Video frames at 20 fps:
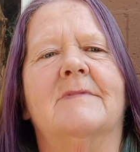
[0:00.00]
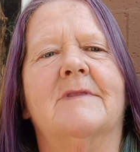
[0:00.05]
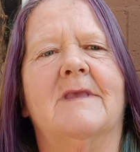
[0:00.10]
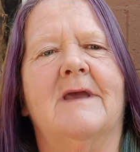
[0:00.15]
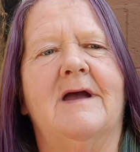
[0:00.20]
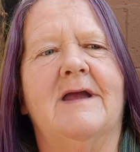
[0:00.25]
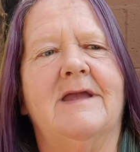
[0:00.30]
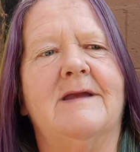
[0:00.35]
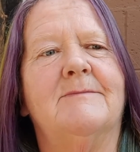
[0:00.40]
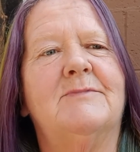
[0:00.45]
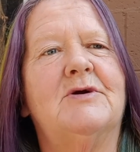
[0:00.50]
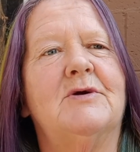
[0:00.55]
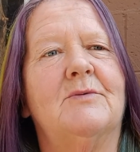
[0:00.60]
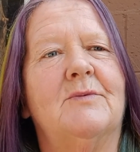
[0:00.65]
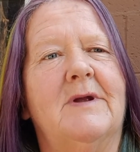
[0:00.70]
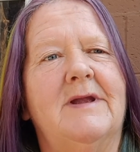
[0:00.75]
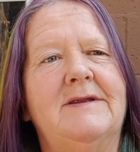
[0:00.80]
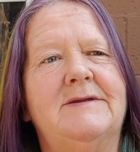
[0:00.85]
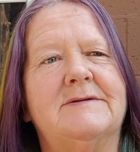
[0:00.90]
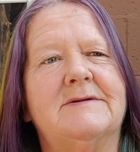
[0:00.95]
I am
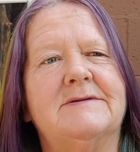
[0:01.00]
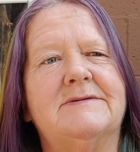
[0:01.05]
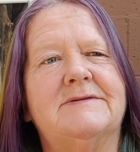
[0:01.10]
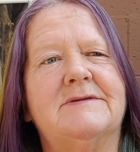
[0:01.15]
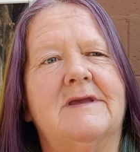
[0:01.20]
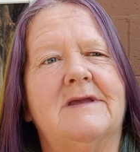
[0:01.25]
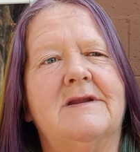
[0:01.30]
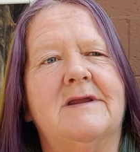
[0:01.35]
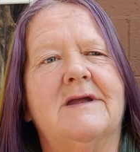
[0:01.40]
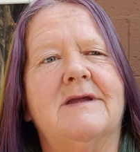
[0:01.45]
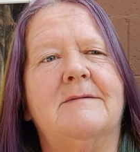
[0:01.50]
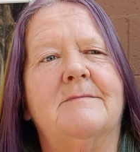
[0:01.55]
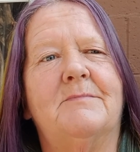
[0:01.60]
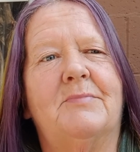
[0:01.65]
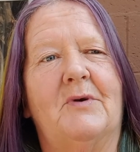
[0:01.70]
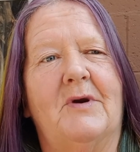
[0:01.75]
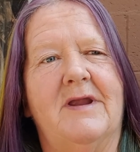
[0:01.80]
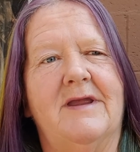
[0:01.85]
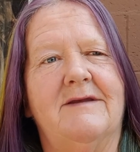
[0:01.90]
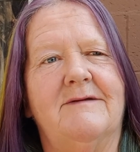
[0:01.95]
courageous and I am
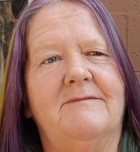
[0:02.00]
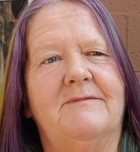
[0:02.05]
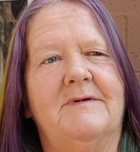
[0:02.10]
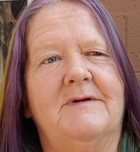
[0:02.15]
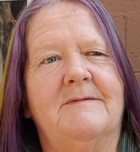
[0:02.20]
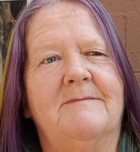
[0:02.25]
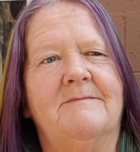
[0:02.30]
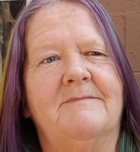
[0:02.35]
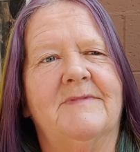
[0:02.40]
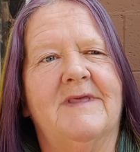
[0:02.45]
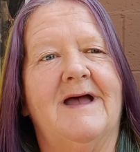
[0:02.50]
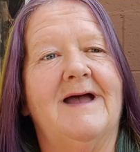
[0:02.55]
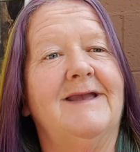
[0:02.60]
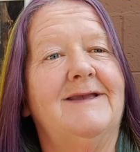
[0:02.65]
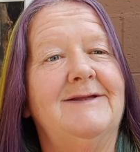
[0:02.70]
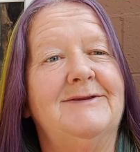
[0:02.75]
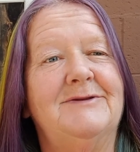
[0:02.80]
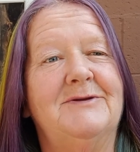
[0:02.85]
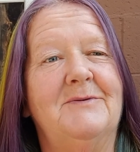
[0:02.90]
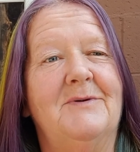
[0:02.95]
brave. I
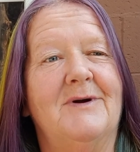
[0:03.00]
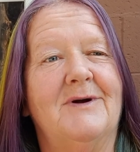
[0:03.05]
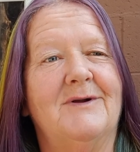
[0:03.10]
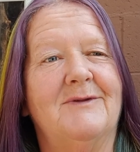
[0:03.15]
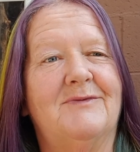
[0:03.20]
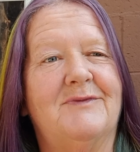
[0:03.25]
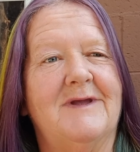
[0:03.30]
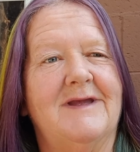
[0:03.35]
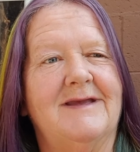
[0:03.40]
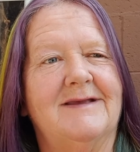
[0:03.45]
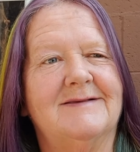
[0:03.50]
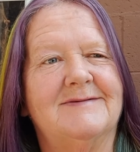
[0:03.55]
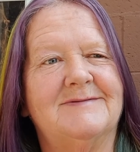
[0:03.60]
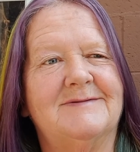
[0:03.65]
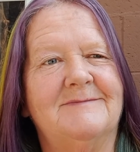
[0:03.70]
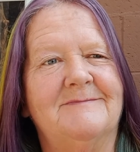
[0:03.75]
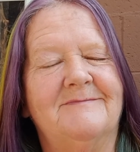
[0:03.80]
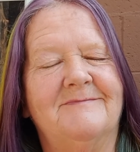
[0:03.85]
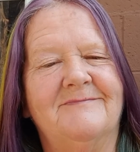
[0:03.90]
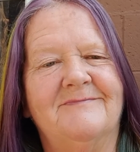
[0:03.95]
can do hard things.
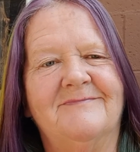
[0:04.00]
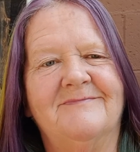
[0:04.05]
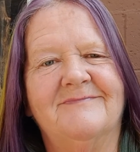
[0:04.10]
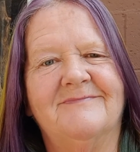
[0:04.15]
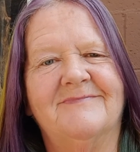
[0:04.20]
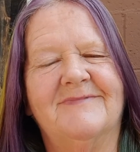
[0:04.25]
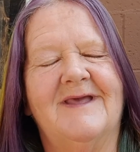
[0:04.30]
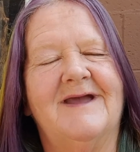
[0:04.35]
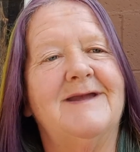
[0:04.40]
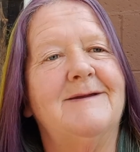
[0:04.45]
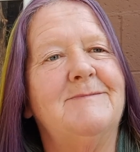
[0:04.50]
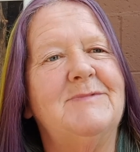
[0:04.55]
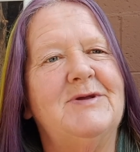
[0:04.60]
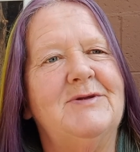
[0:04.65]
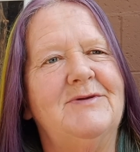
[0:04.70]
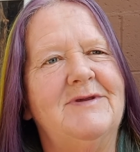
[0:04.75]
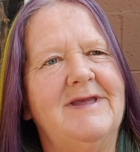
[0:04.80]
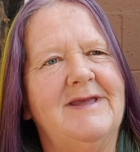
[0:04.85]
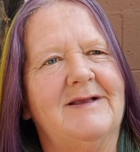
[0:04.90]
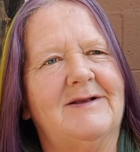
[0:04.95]
I am
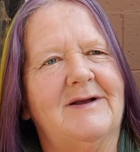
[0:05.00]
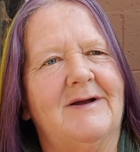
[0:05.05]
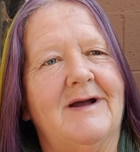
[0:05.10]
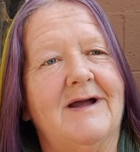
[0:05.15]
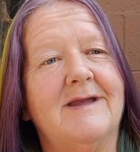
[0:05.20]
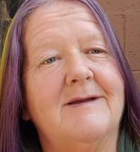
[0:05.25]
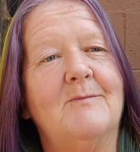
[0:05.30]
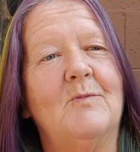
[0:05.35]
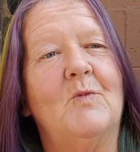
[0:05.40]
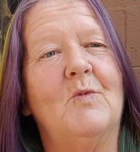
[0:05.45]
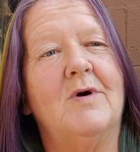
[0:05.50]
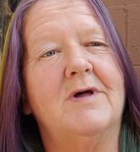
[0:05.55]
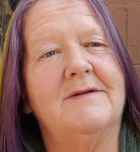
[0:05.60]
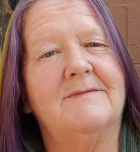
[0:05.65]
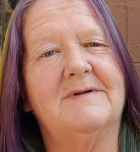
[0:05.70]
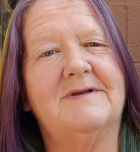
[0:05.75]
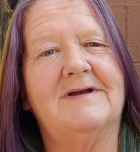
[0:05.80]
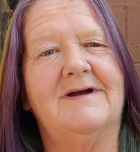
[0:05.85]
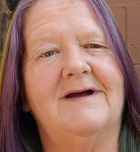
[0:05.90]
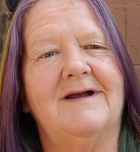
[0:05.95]
unique. I am one of
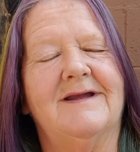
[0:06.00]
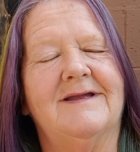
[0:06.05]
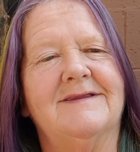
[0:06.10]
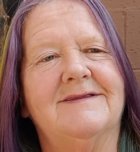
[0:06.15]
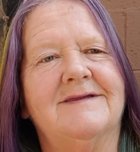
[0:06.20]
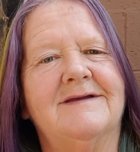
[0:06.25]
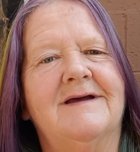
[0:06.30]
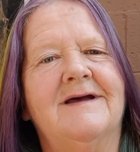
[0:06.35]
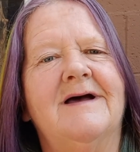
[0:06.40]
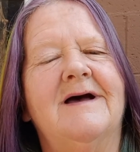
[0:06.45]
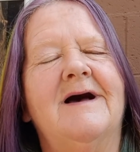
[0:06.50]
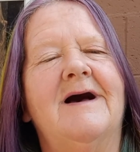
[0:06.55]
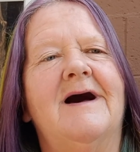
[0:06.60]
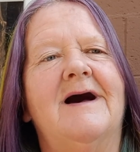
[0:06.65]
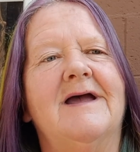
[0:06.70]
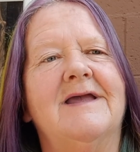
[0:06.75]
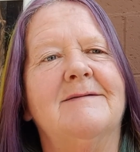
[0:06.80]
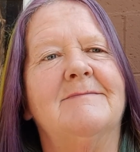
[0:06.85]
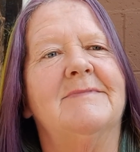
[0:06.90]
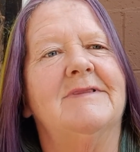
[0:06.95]
a kind.
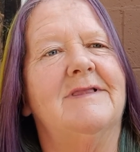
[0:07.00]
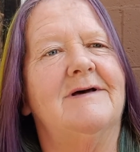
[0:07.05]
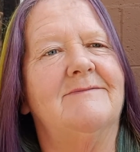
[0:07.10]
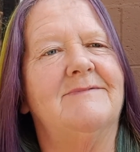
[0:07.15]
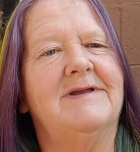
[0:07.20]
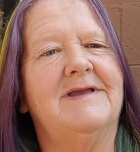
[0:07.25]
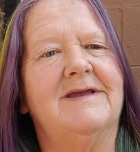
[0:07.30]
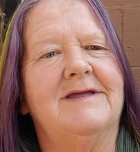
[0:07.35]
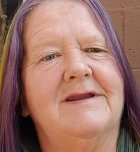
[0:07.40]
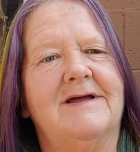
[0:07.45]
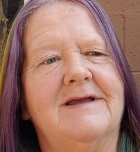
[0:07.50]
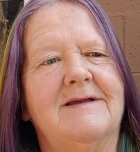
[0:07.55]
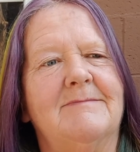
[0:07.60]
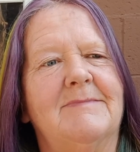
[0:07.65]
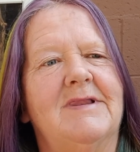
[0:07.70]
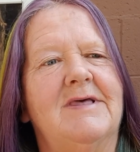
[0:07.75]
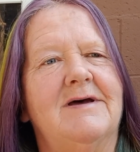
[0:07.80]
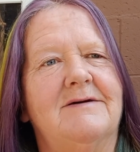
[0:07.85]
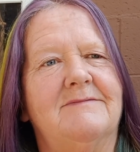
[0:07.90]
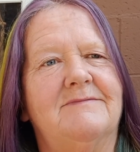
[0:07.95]
I am loving and I am
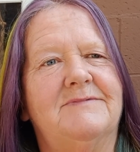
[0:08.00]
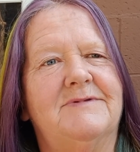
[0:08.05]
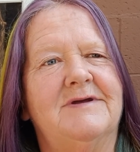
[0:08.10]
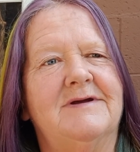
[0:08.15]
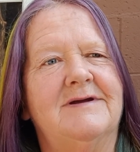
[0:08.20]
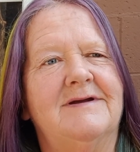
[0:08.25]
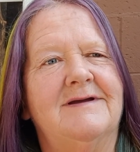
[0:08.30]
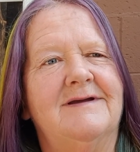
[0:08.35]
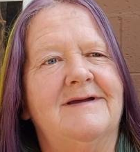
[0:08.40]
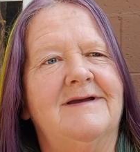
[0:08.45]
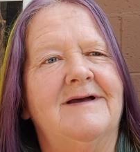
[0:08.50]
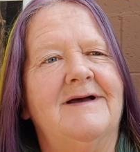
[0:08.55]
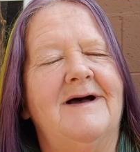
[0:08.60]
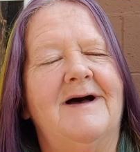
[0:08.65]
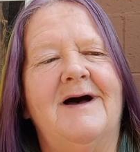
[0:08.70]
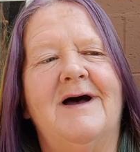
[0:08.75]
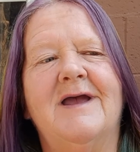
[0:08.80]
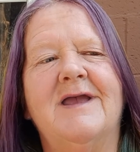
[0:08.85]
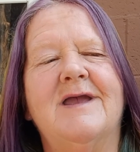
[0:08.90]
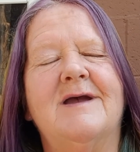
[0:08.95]
loved.
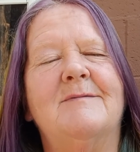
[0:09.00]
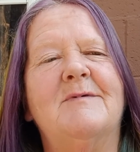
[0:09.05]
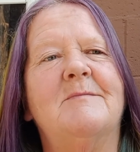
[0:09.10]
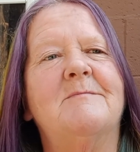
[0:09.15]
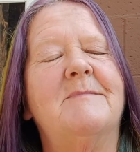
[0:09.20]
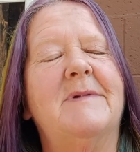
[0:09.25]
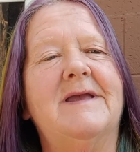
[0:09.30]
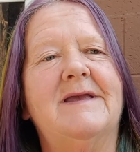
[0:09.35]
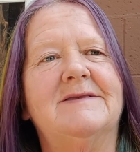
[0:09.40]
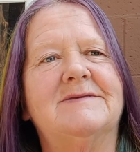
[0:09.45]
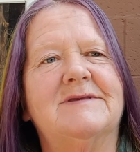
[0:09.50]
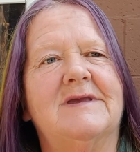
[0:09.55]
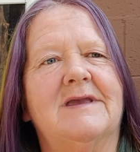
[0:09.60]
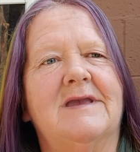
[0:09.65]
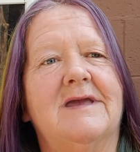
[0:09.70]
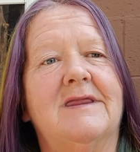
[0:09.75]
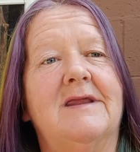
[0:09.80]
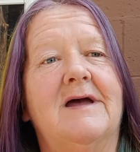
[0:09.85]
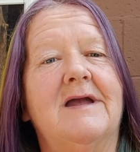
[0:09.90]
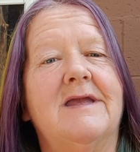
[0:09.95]
I am amazing
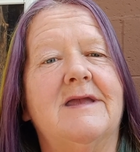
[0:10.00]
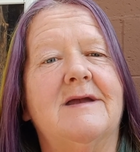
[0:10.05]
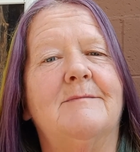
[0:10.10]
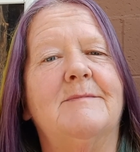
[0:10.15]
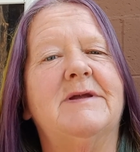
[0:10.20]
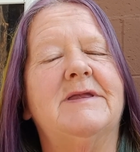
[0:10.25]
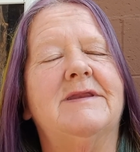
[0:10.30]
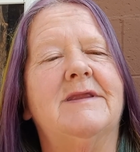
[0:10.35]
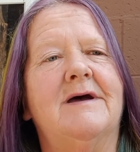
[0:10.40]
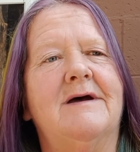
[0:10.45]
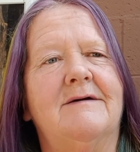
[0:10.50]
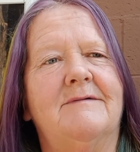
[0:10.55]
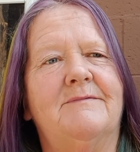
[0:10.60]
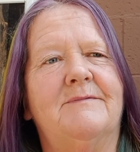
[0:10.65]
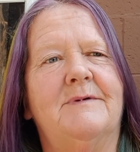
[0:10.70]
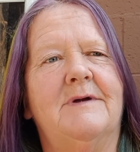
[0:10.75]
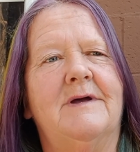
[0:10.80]
and I am enough.